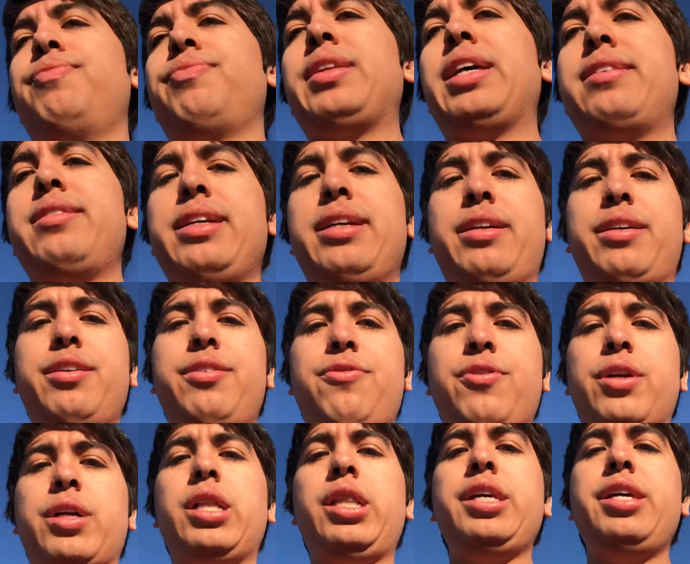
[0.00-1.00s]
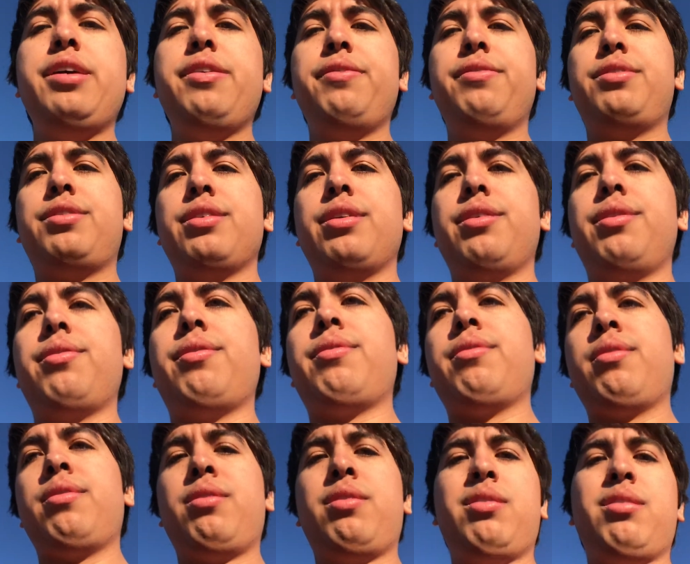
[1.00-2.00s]
That's like good for cleaves and
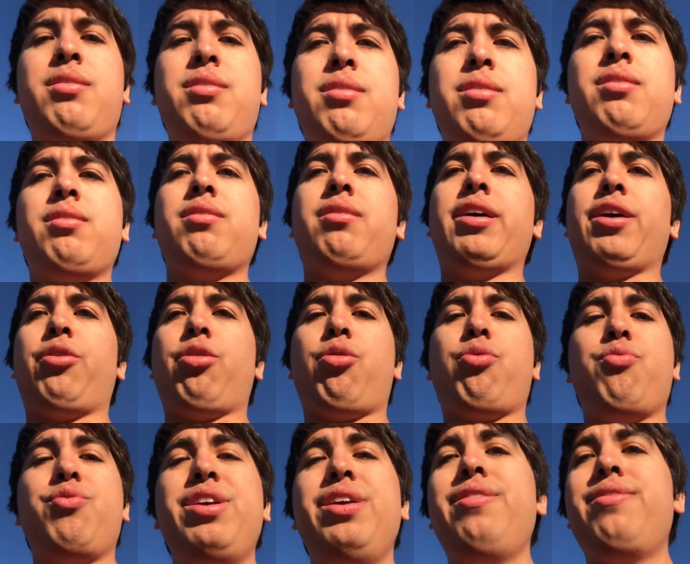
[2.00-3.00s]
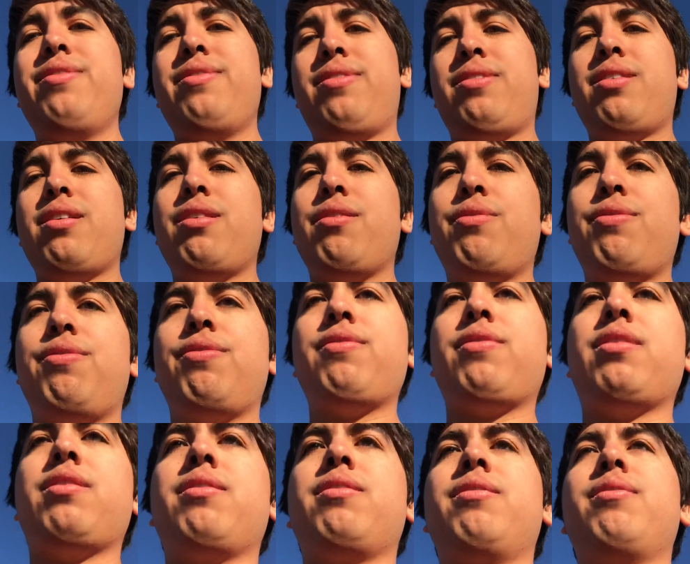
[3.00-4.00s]
like threes and stuff.
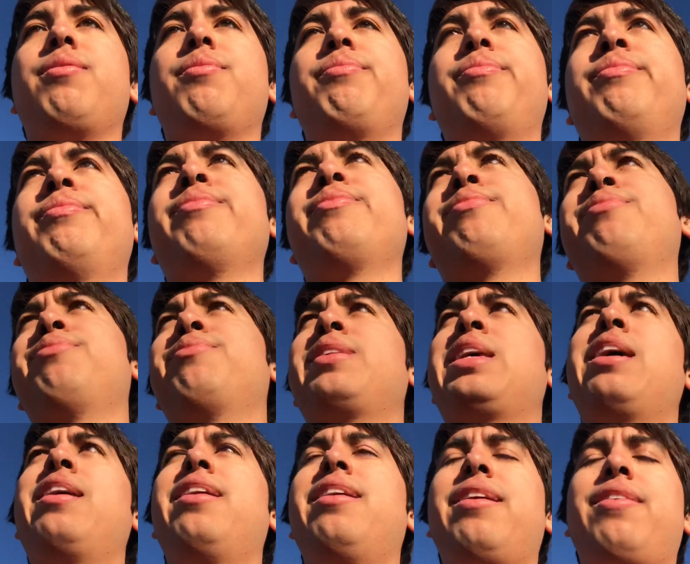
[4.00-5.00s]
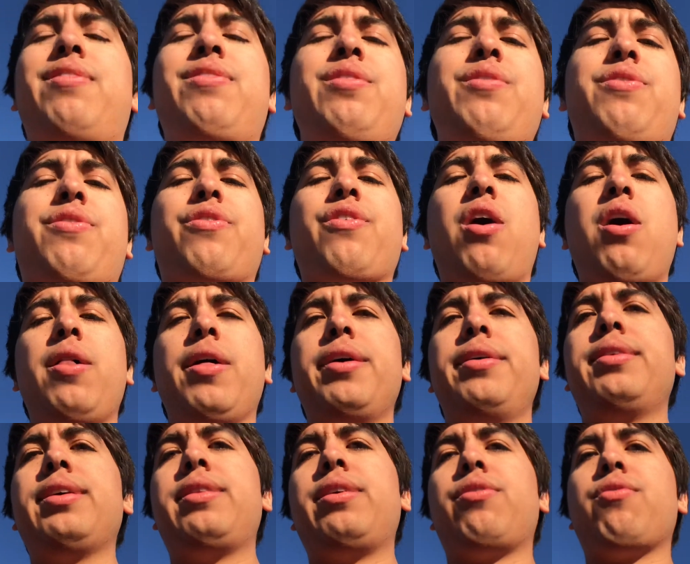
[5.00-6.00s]
It's still
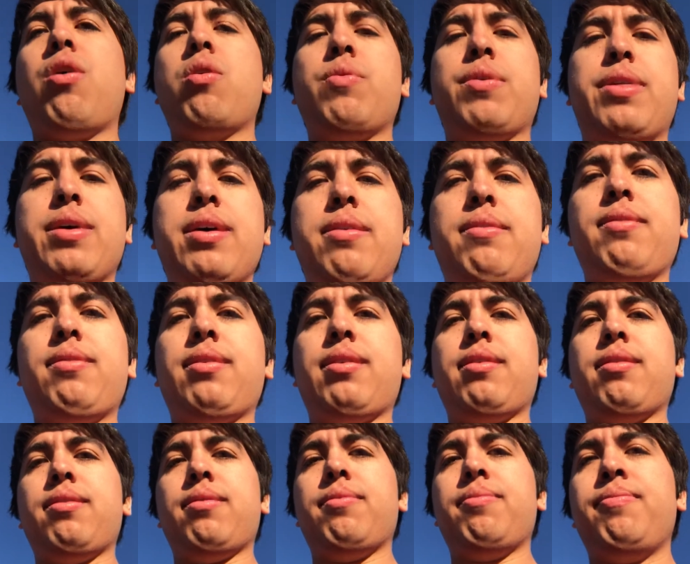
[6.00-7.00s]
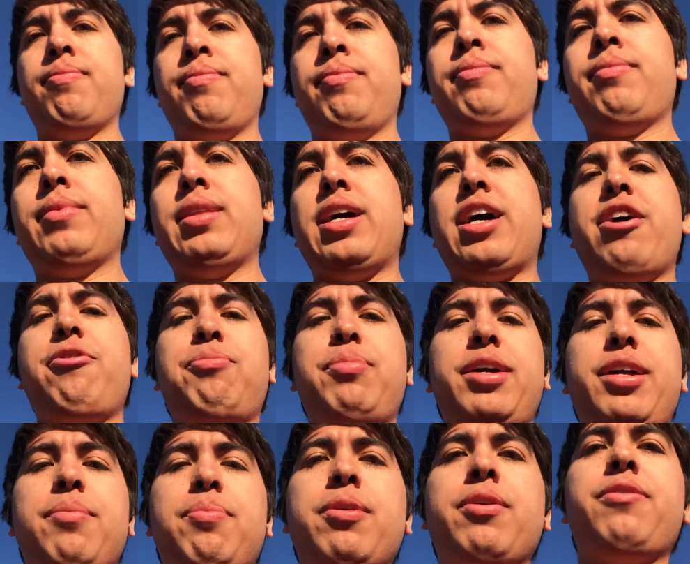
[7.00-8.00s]
solid, nothing's wrong with it. I've
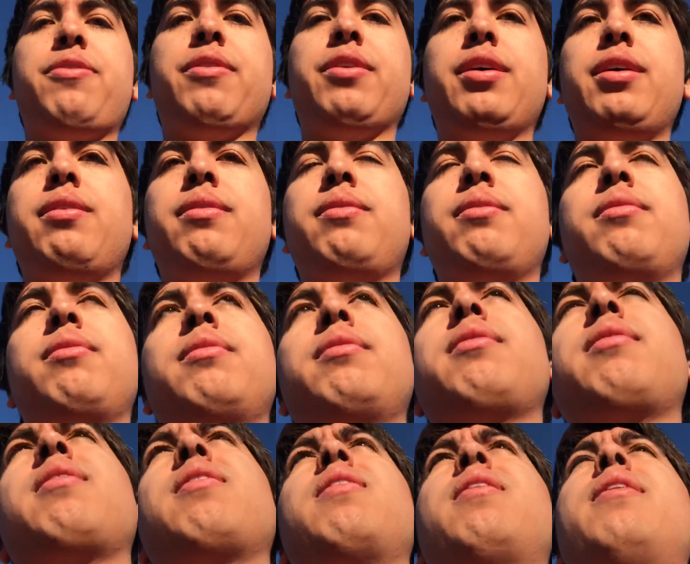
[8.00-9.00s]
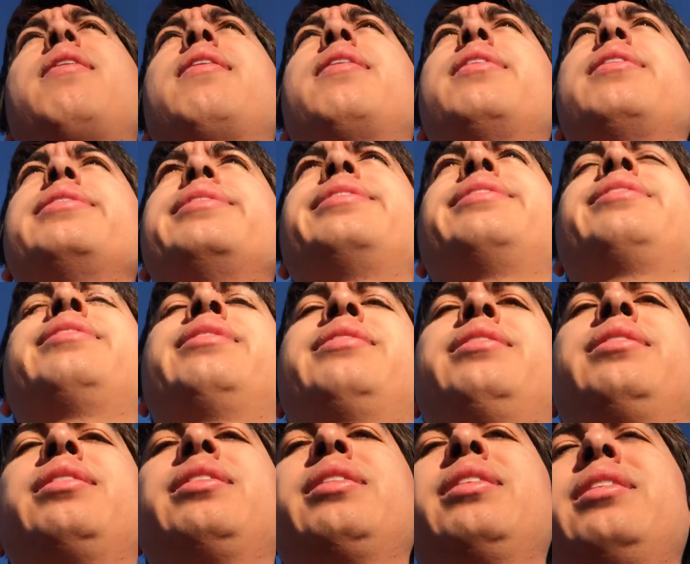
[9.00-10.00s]
played it personally.
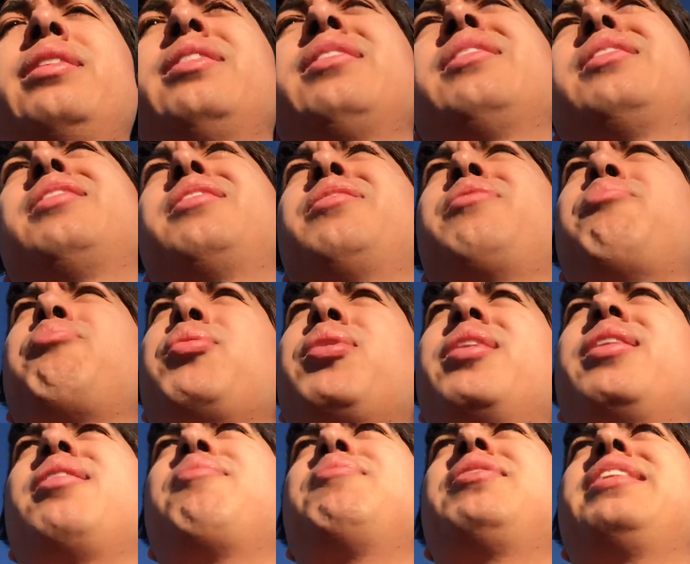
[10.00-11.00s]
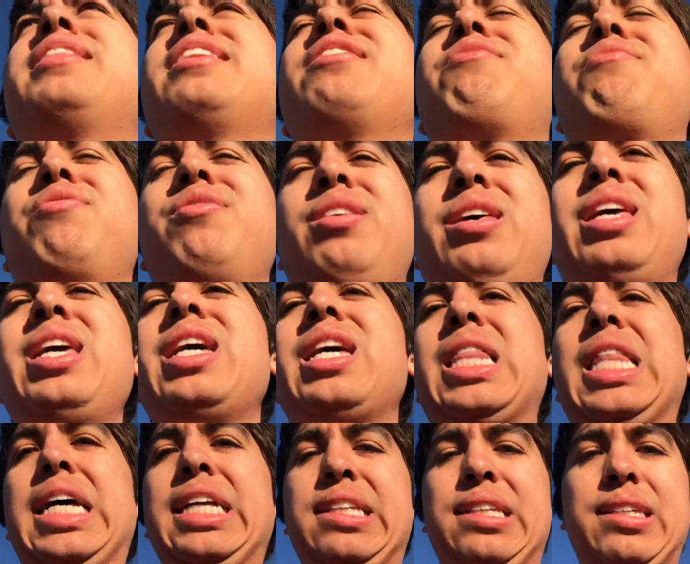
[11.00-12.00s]
But I mean, that's really
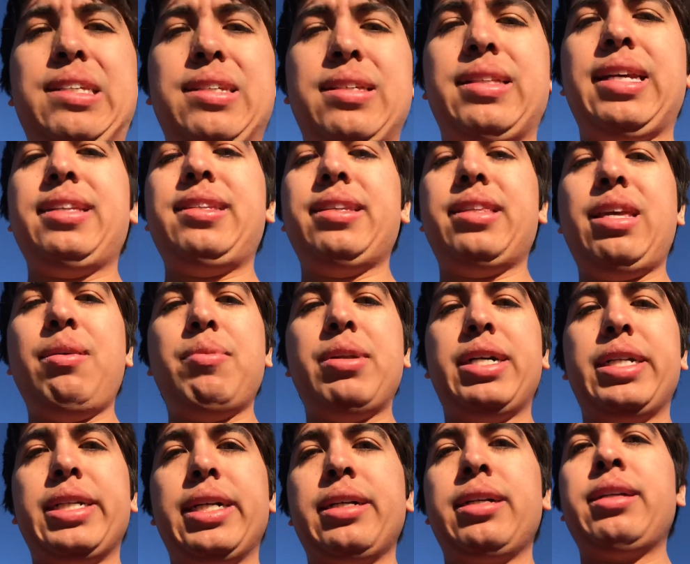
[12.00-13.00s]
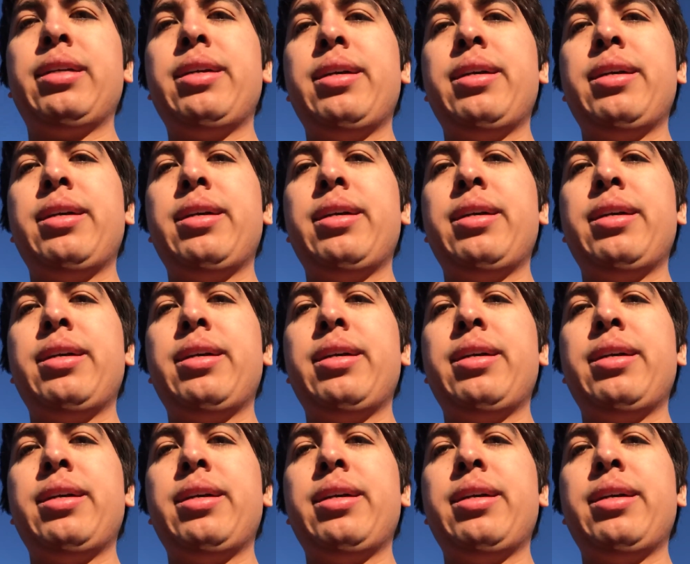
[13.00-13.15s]
it. That's a Demon Hunter.